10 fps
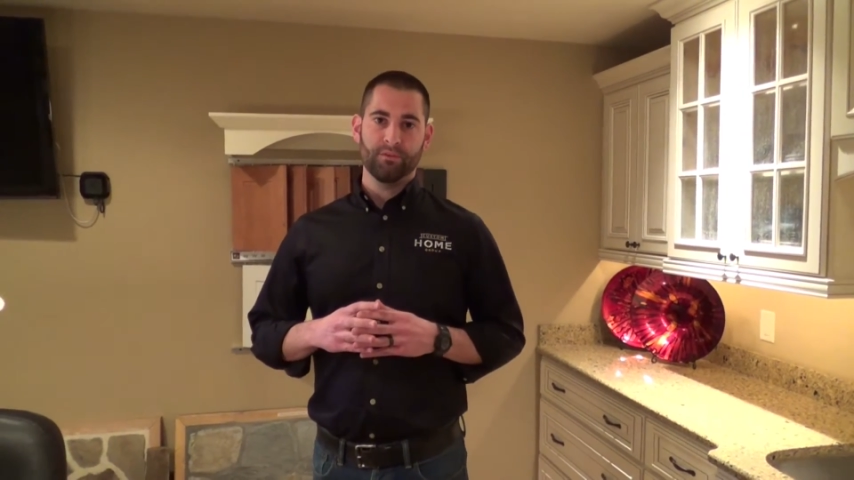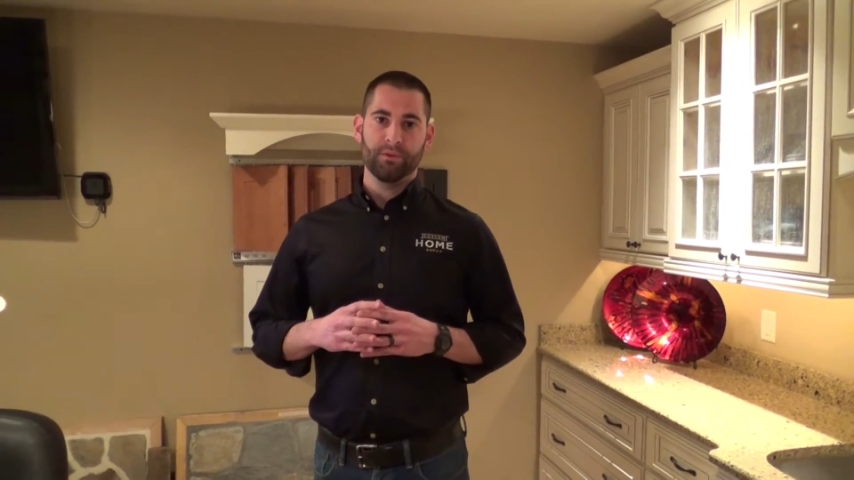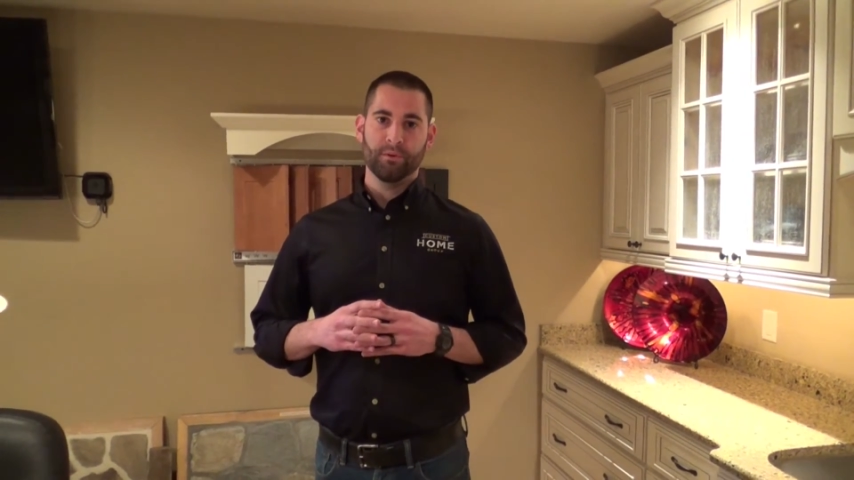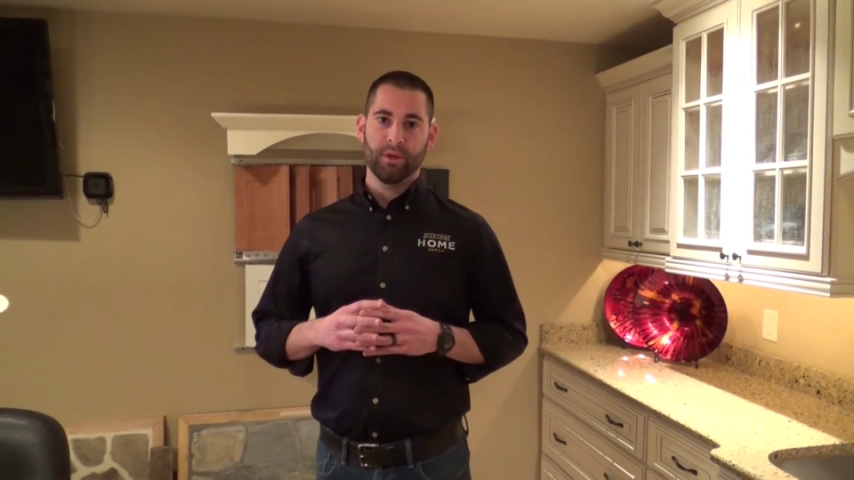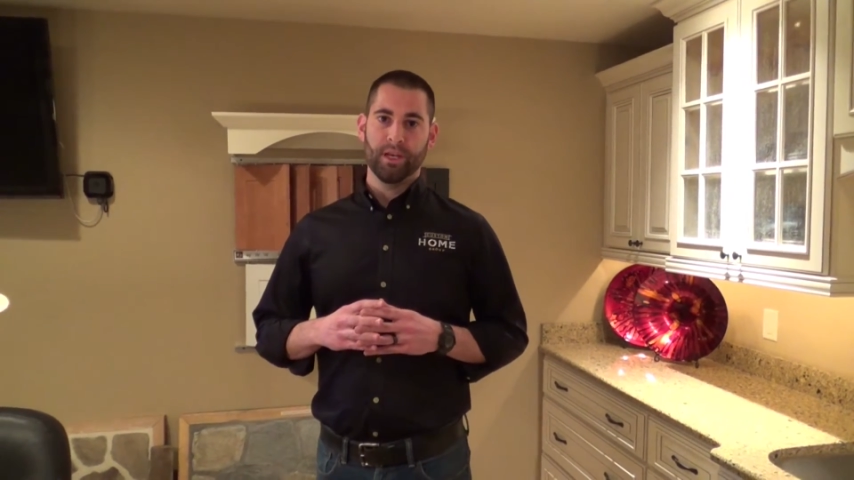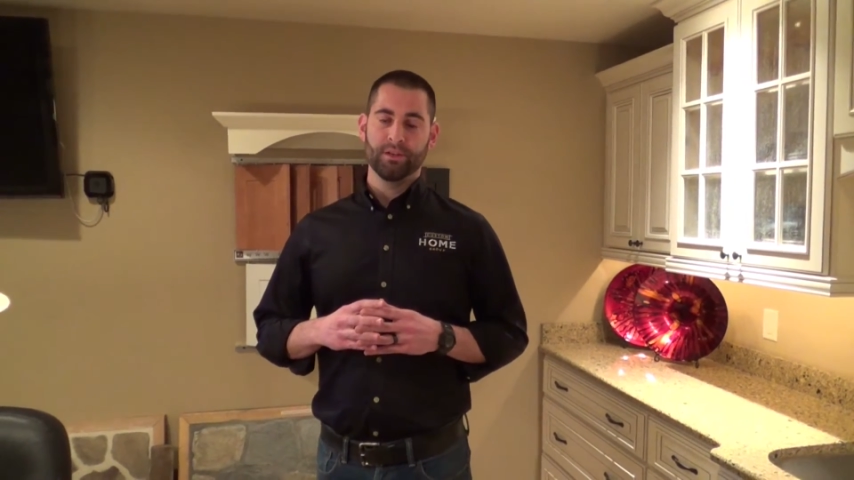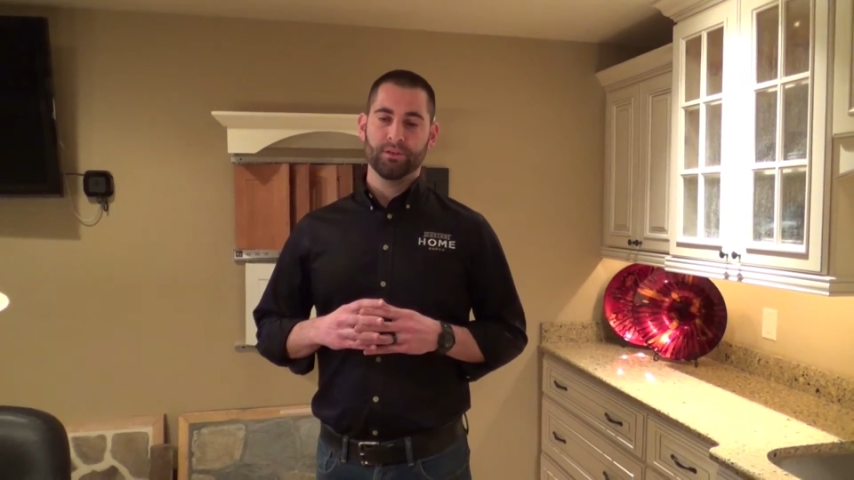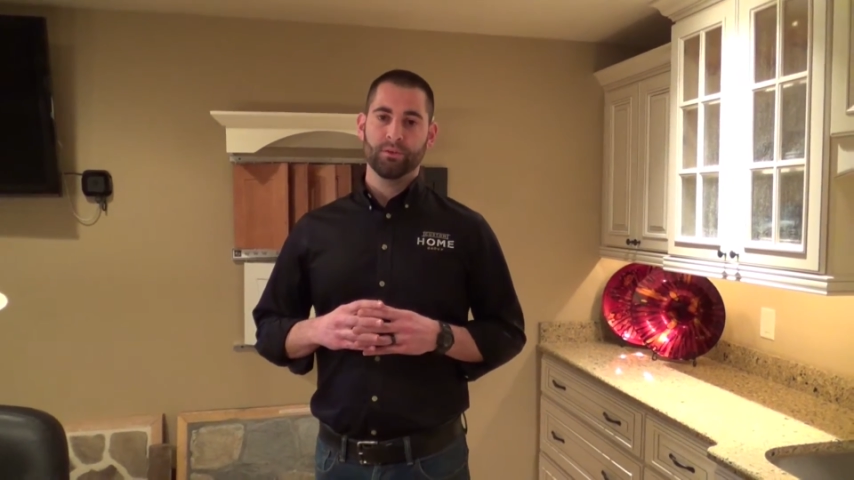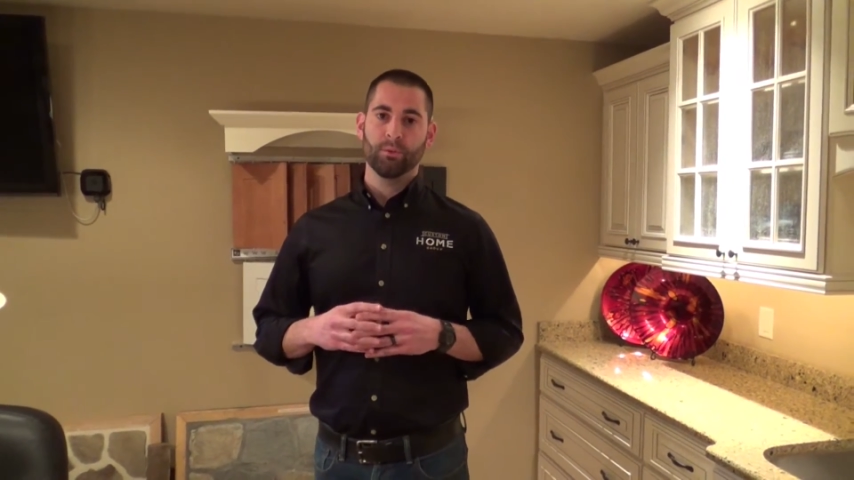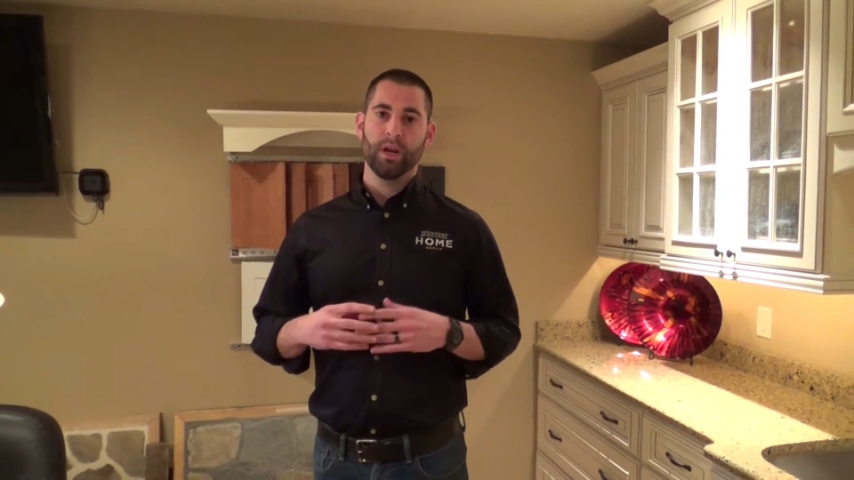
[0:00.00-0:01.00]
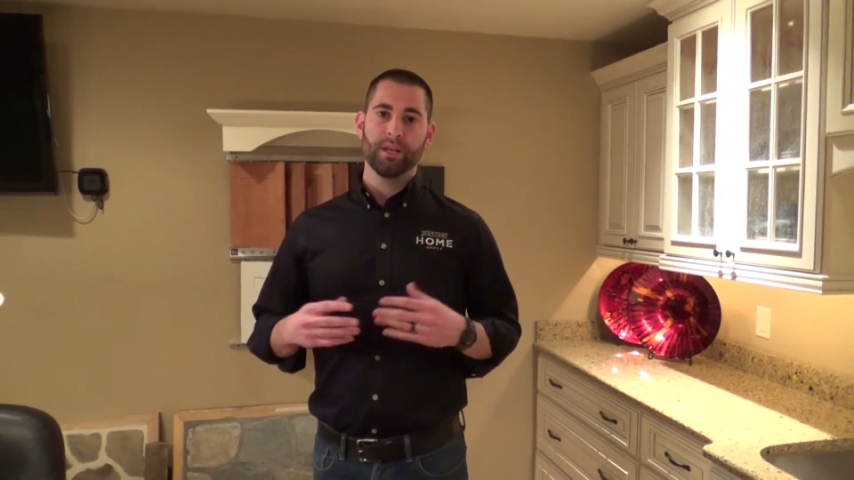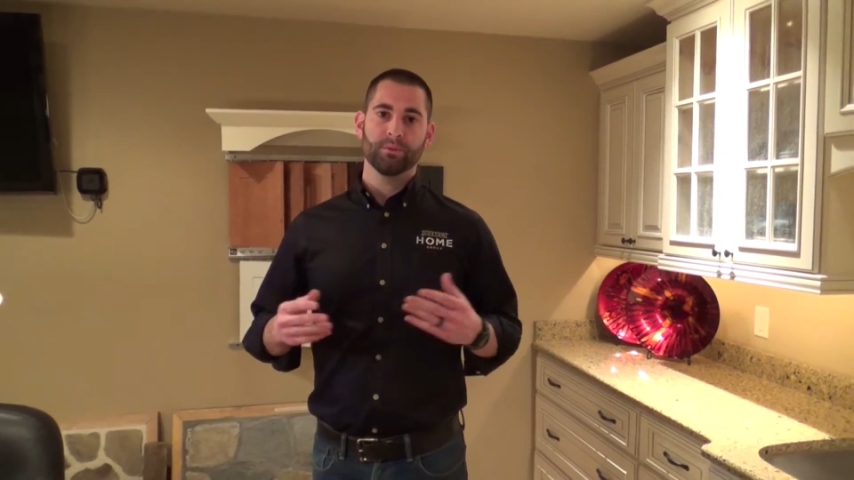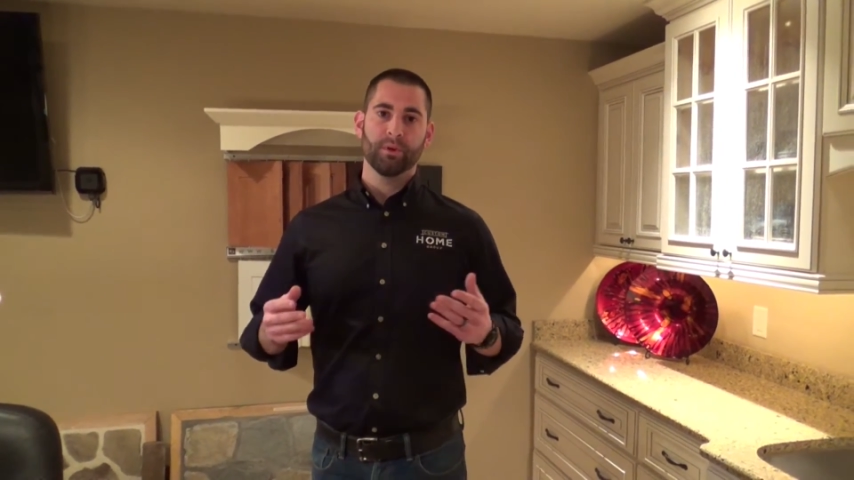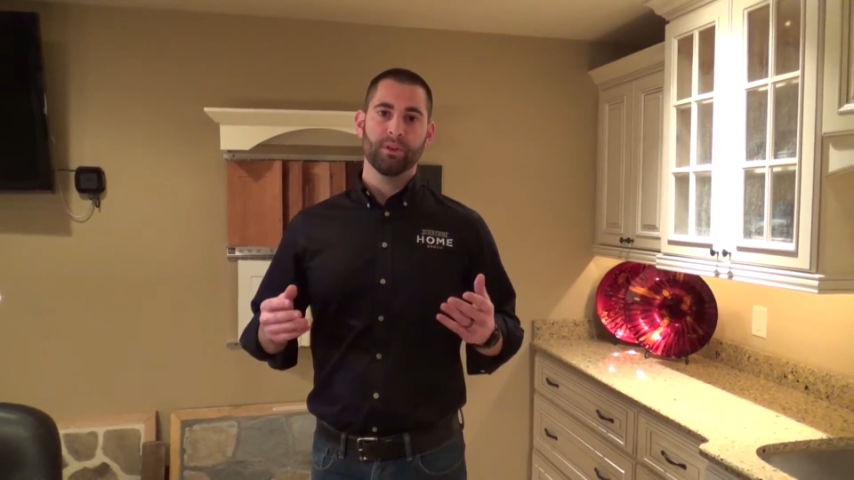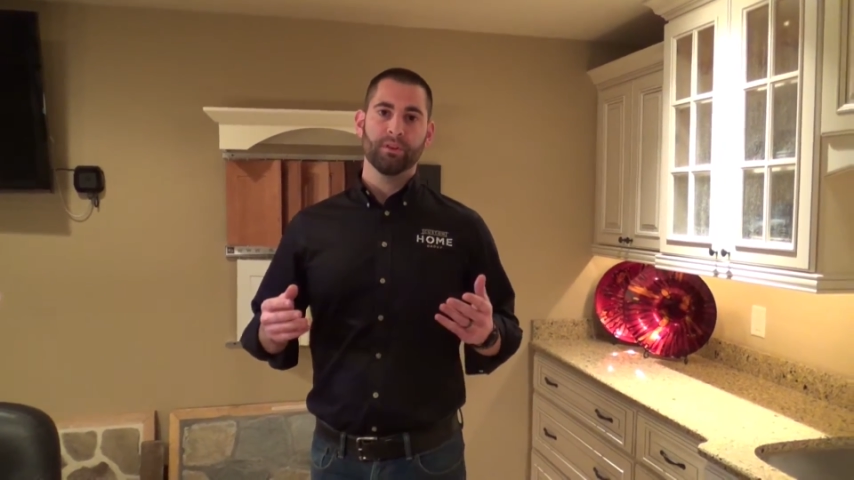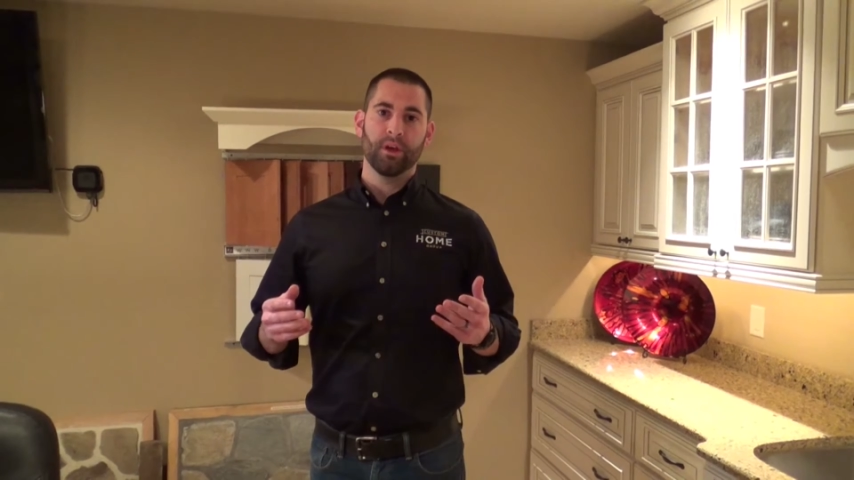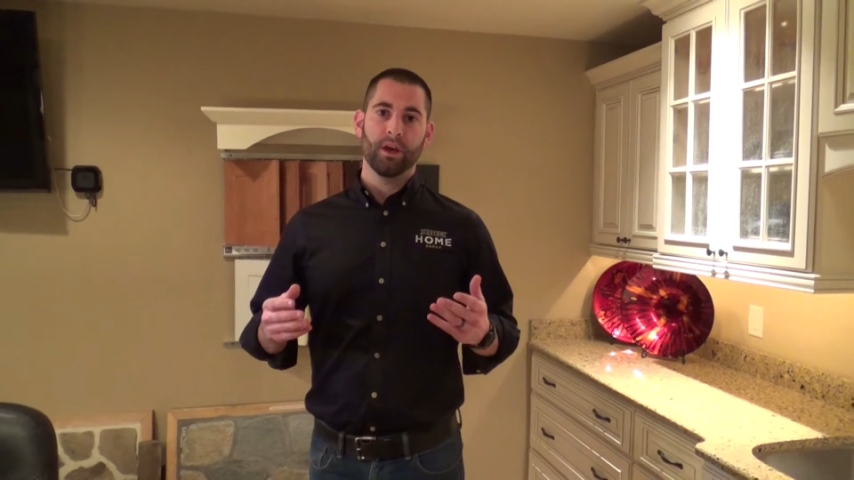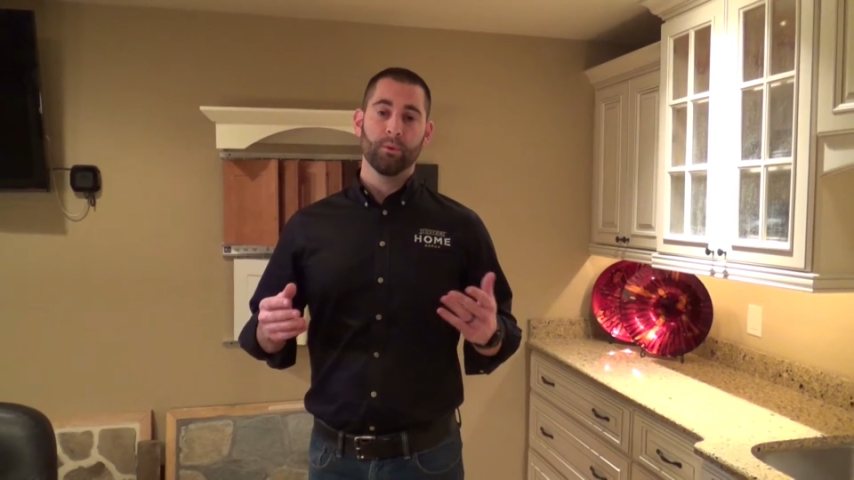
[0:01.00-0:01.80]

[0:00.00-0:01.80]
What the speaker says: foot range, whereas with